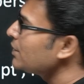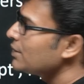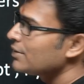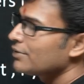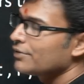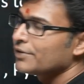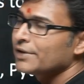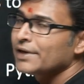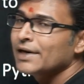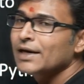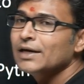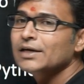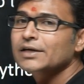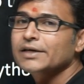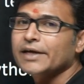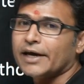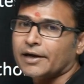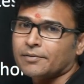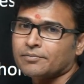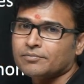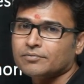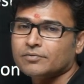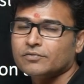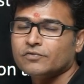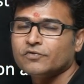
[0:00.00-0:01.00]
in real
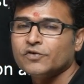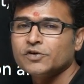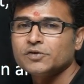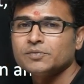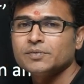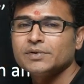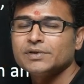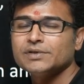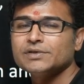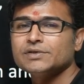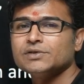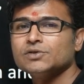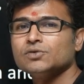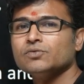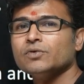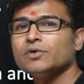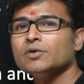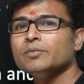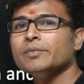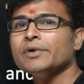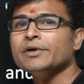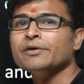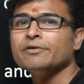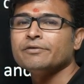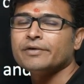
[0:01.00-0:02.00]
time which means you
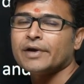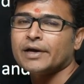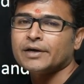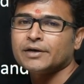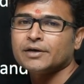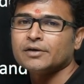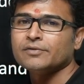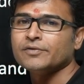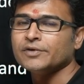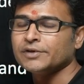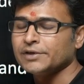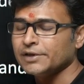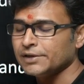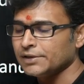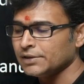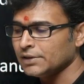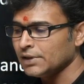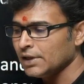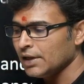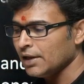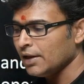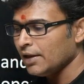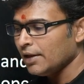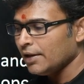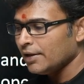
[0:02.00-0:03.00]
will be interacting with it.
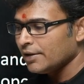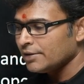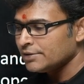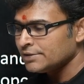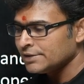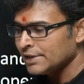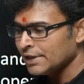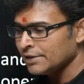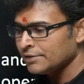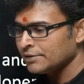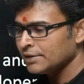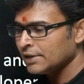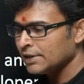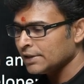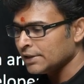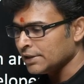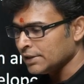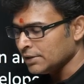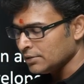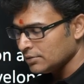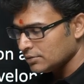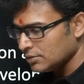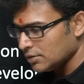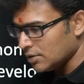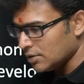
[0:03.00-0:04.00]
Generally